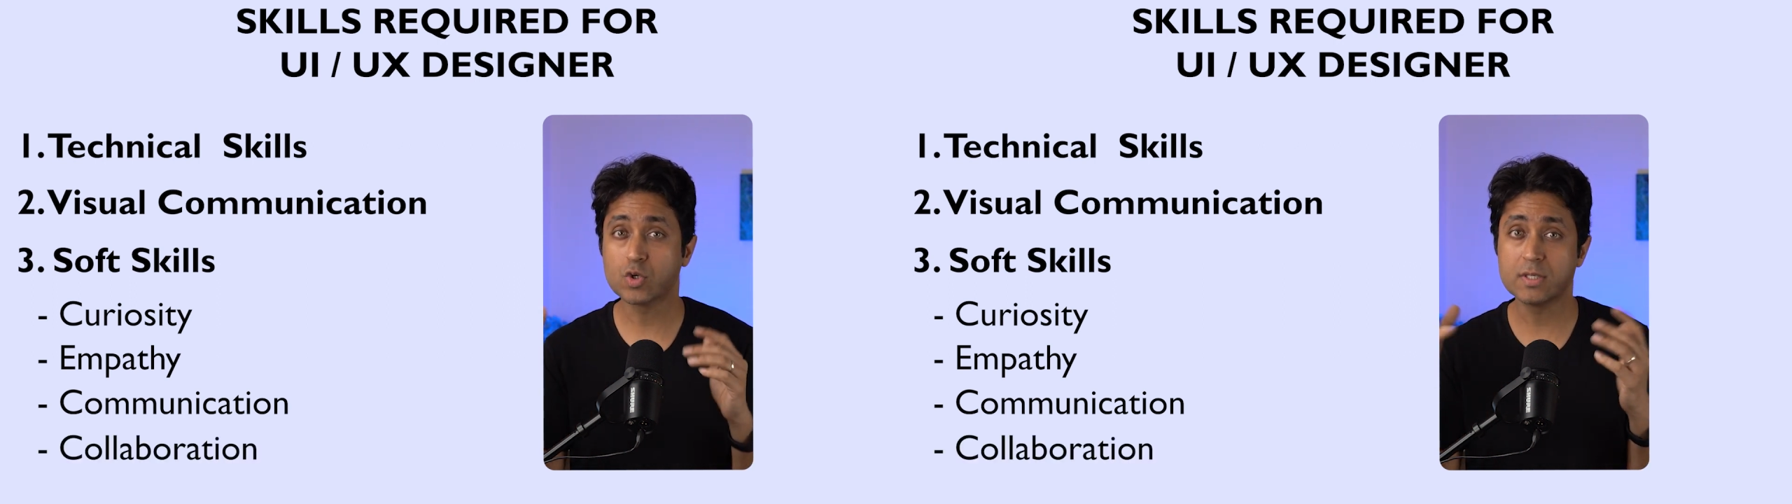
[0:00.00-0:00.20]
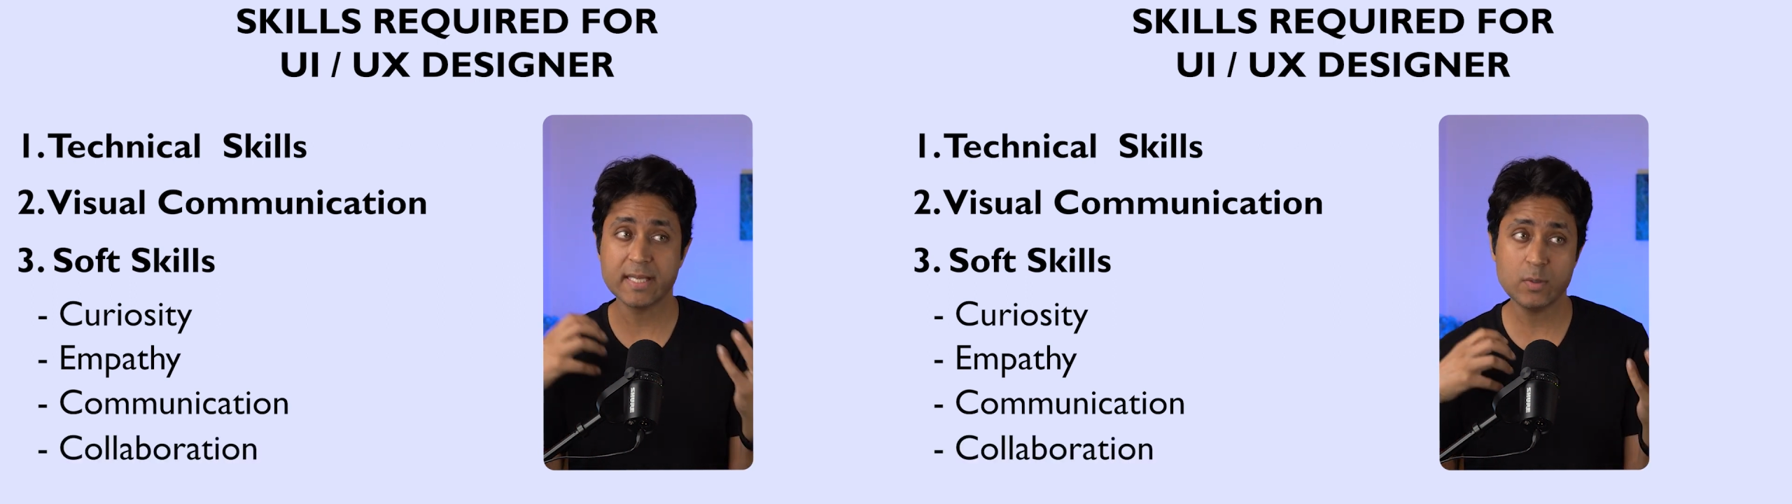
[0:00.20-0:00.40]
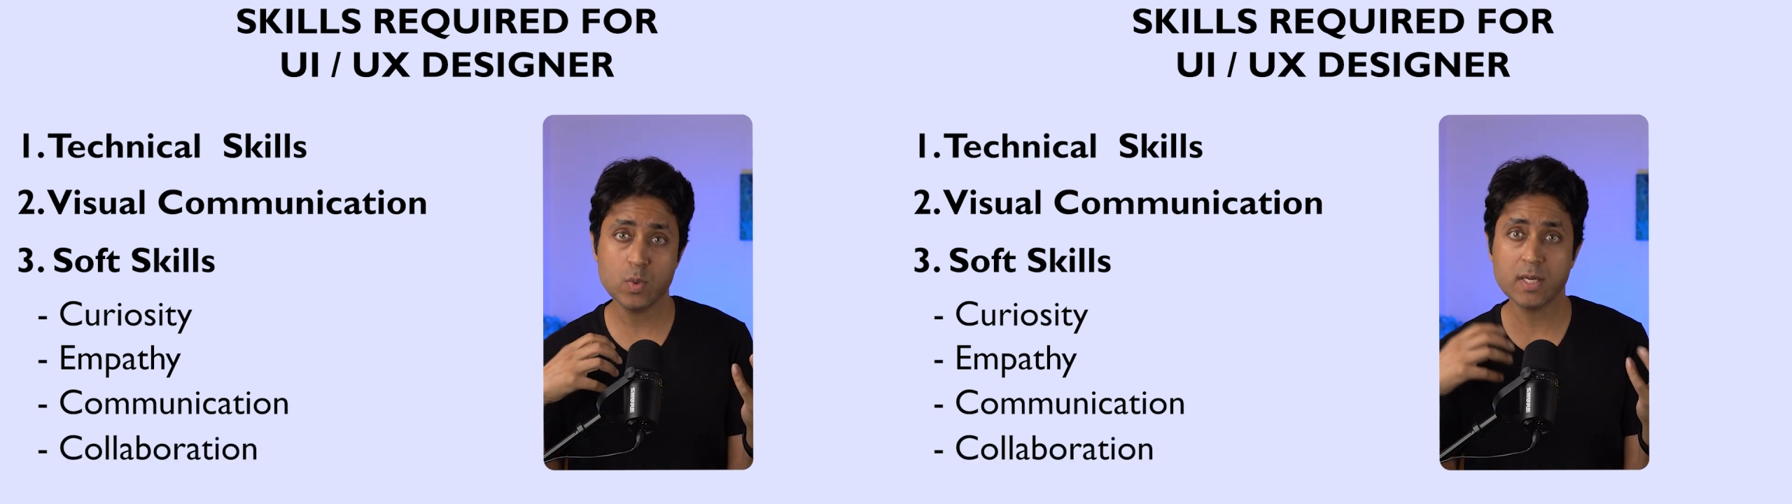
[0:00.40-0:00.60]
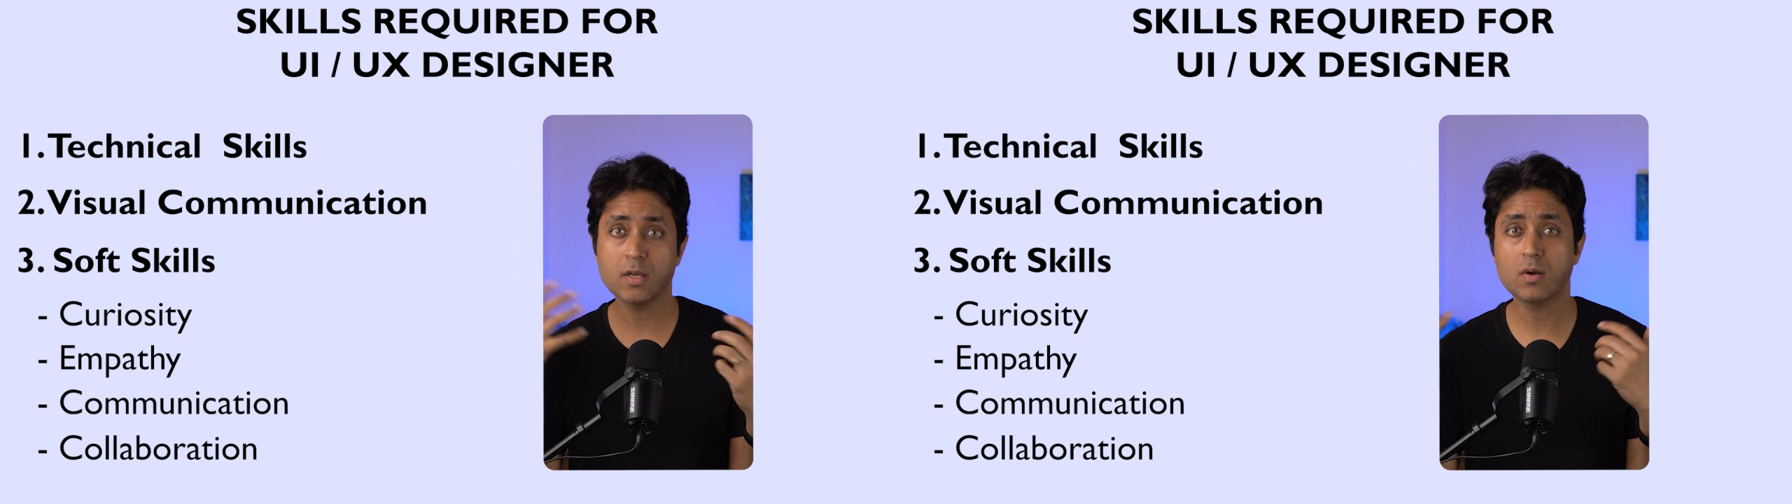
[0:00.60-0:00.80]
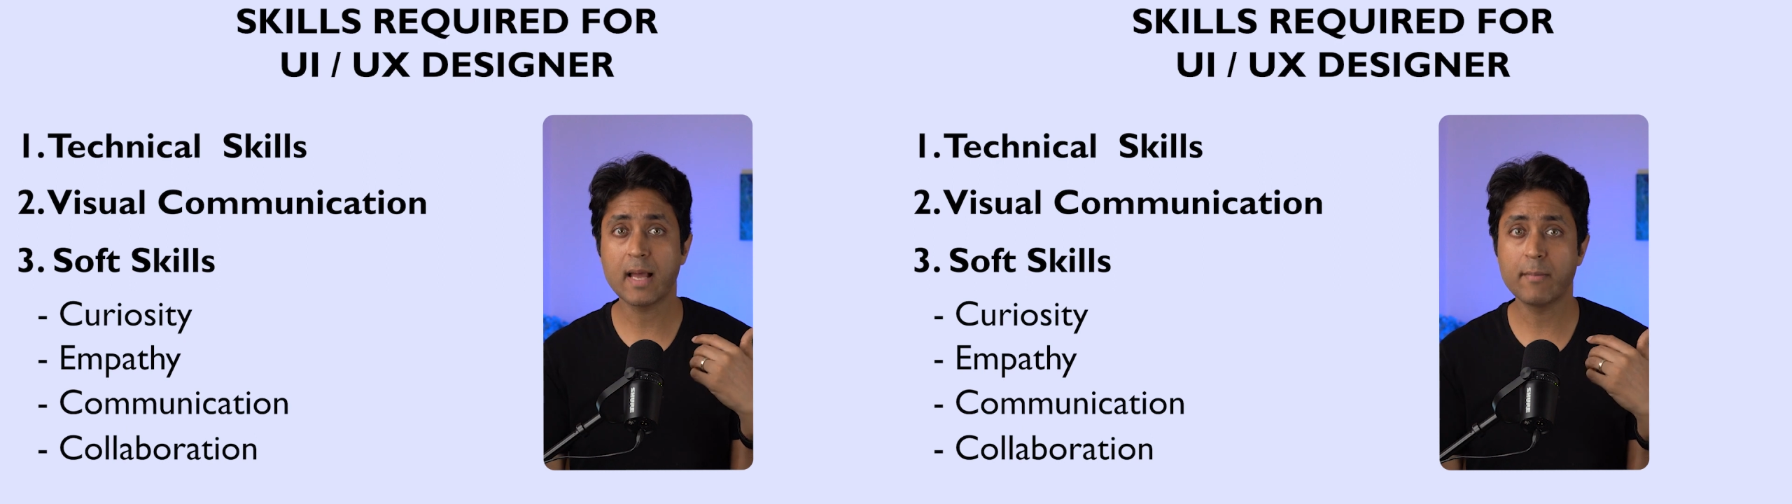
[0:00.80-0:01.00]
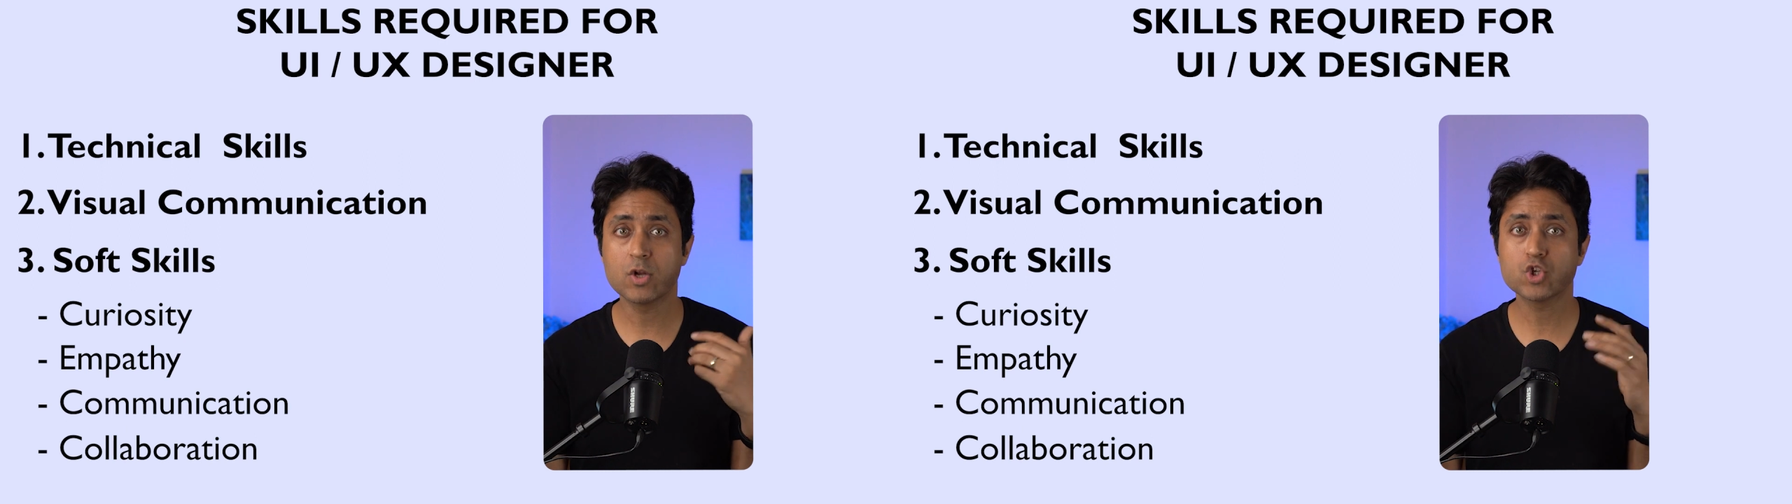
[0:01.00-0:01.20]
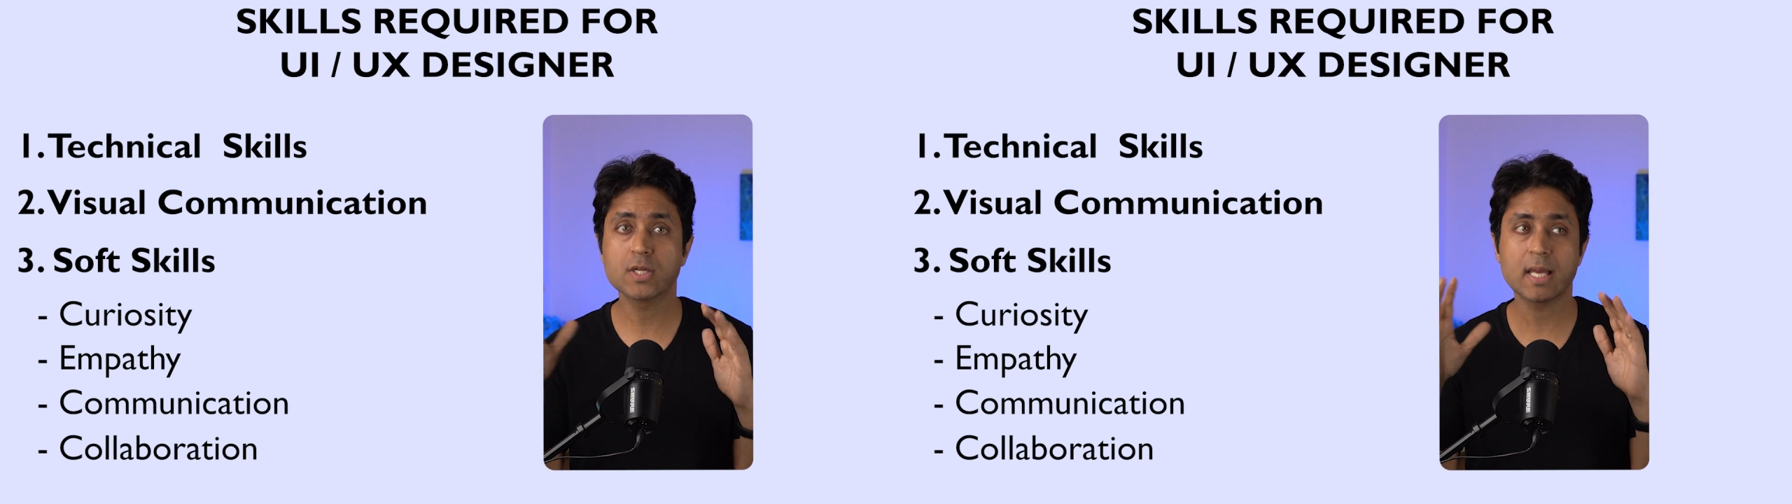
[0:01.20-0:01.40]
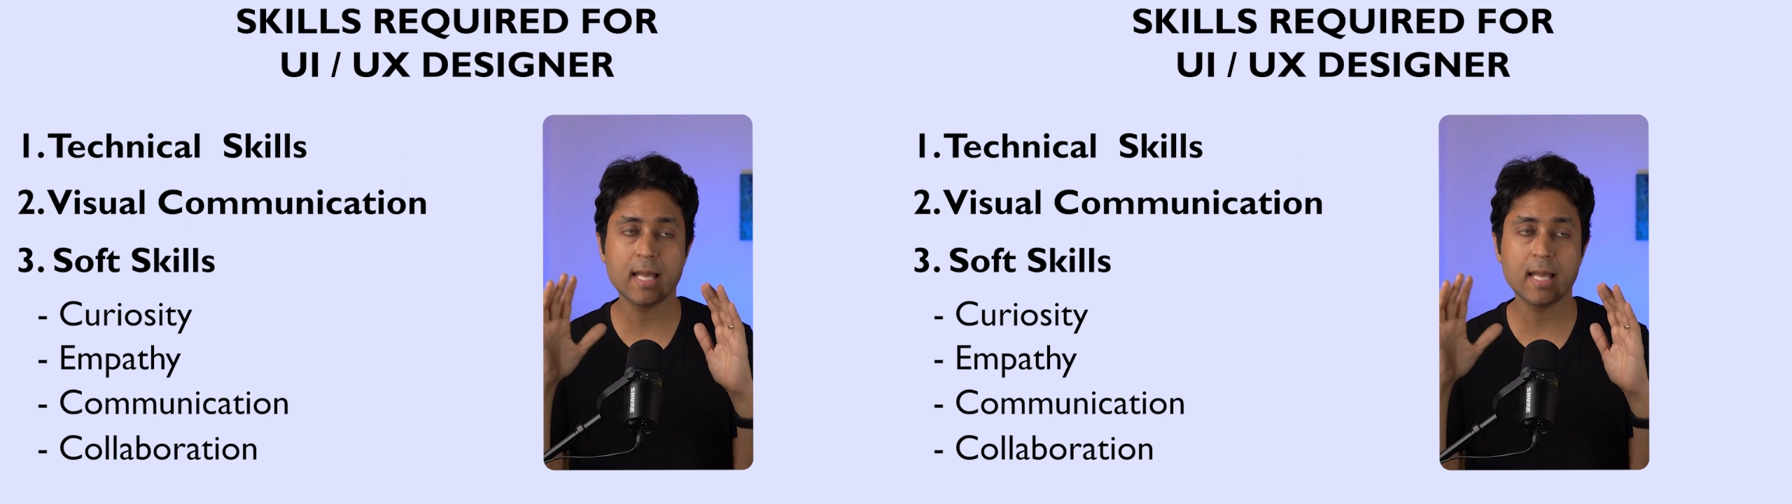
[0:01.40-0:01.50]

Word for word: so teamwork and collaboration